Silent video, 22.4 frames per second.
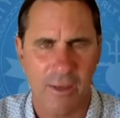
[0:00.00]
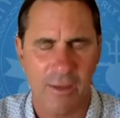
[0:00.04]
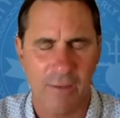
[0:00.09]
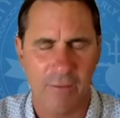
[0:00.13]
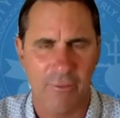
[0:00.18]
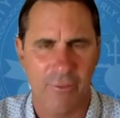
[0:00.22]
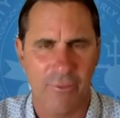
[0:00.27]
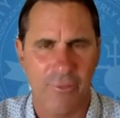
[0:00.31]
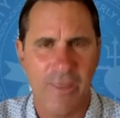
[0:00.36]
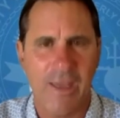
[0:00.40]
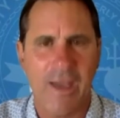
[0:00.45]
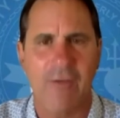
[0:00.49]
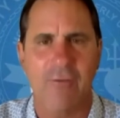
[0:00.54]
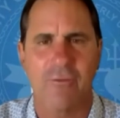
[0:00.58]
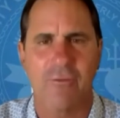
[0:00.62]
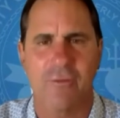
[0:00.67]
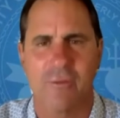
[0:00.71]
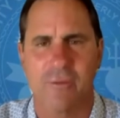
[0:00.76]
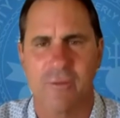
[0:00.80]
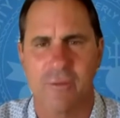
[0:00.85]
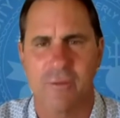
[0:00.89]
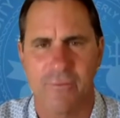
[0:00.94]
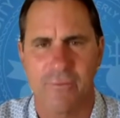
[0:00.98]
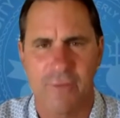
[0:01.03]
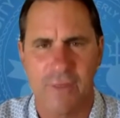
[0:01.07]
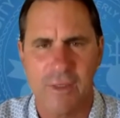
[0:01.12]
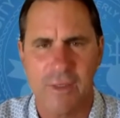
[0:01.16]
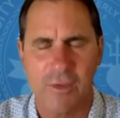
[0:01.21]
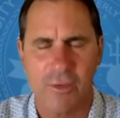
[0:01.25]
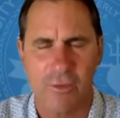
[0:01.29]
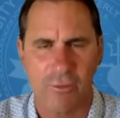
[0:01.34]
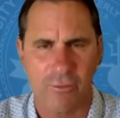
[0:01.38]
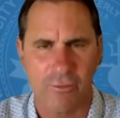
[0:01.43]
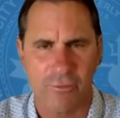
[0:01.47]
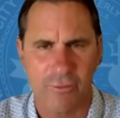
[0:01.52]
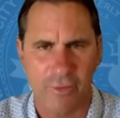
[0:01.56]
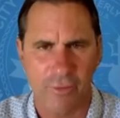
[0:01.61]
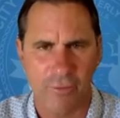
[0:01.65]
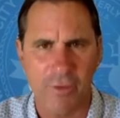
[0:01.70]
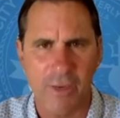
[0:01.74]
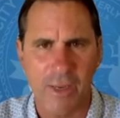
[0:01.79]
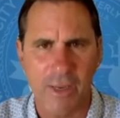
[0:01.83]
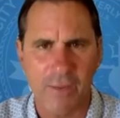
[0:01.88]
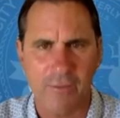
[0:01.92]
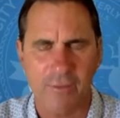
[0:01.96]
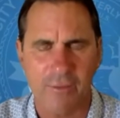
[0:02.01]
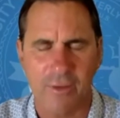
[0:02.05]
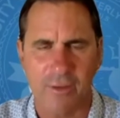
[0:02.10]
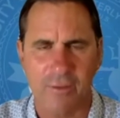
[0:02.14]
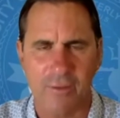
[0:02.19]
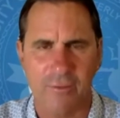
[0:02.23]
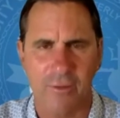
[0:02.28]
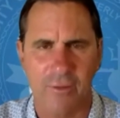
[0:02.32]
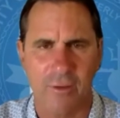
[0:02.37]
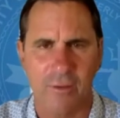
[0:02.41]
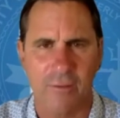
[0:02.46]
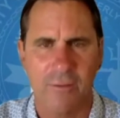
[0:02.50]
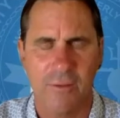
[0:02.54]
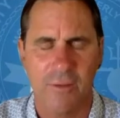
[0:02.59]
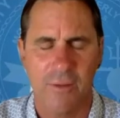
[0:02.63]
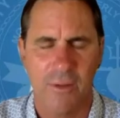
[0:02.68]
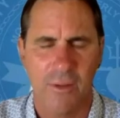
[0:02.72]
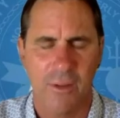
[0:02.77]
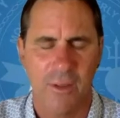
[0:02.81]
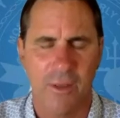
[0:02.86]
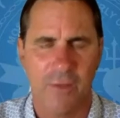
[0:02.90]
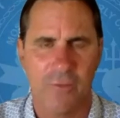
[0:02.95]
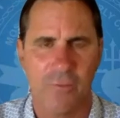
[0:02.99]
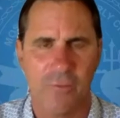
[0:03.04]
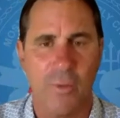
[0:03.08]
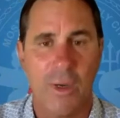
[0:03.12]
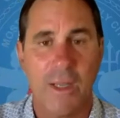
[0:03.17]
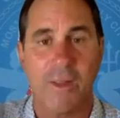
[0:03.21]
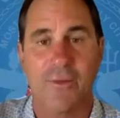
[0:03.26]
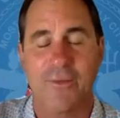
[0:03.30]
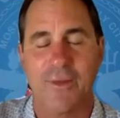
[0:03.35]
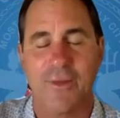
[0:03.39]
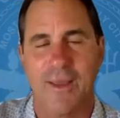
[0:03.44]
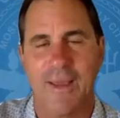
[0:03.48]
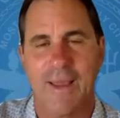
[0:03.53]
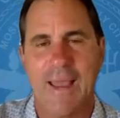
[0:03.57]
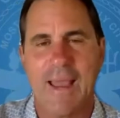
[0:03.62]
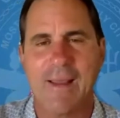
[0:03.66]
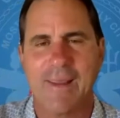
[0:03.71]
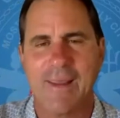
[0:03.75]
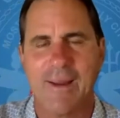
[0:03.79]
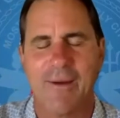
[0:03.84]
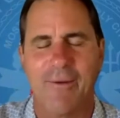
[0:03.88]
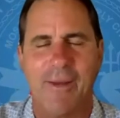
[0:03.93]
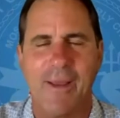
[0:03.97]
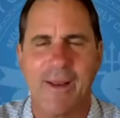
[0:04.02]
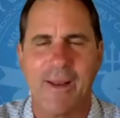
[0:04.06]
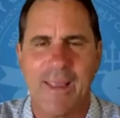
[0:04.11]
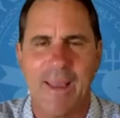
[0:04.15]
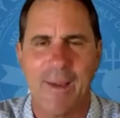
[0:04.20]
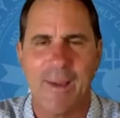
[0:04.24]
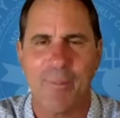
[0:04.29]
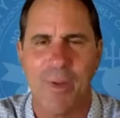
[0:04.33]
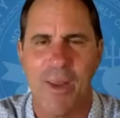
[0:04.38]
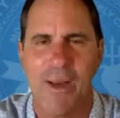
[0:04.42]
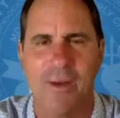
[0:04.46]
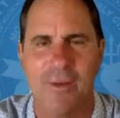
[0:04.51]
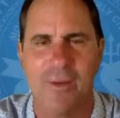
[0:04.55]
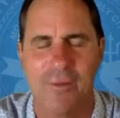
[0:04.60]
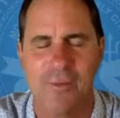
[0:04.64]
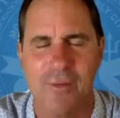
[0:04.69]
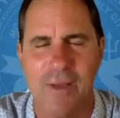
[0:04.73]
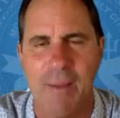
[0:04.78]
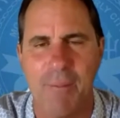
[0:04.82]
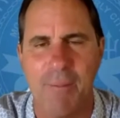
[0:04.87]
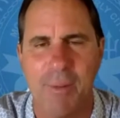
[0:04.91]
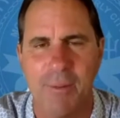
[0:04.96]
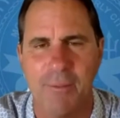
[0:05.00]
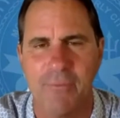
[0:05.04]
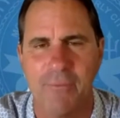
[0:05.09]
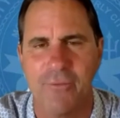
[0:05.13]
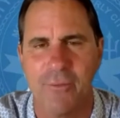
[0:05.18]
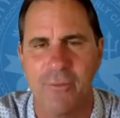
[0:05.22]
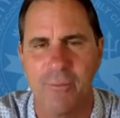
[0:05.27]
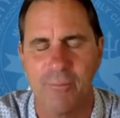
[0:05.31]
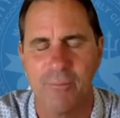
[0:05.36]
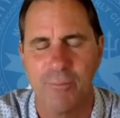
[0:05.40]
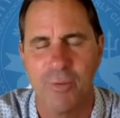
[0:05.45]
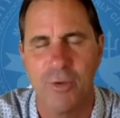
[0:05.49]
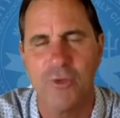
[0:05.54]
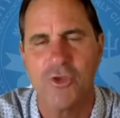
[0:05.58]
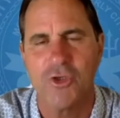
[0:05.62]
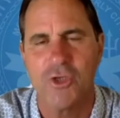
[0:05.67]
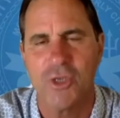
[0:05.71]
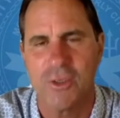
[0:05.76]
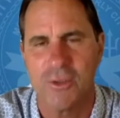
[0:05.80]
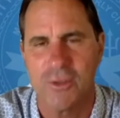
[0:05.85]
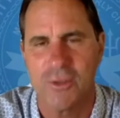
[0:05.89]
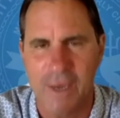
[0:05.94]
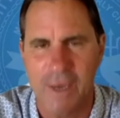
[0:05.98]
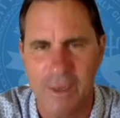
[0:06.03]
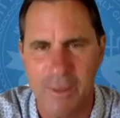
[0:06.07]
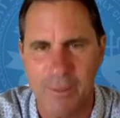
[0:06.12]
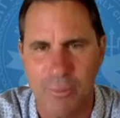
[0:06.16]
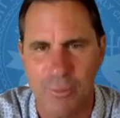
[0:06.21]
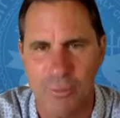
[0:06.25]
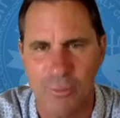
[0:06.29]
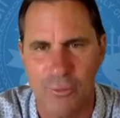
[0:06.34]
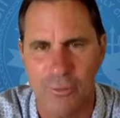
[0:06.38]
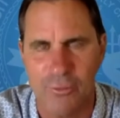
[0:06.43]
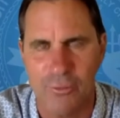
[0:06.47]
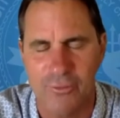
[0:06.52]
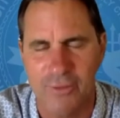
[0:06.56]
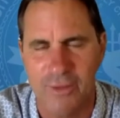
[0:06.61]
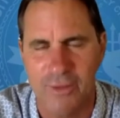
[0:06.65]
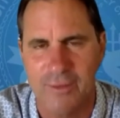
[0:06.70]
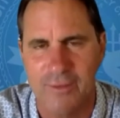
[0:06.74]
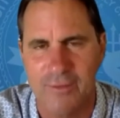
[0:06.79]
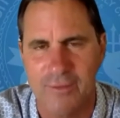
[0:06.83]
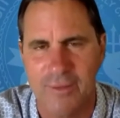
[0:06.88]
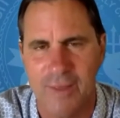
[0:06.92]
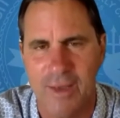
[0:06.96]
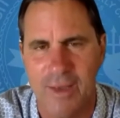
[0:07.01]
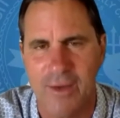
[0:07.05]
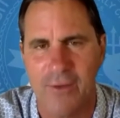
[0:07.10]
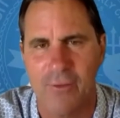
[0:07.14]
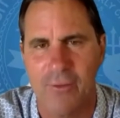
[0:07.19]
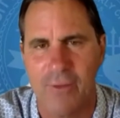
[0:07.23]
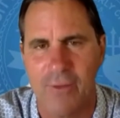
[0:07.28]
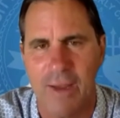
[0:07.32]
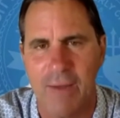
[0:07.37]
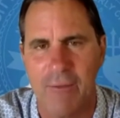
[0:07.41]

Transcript: thousands of sea turtles that are nesting. So, as well as carrying out a campaign to stop people from poaching tide pools in San Diego County.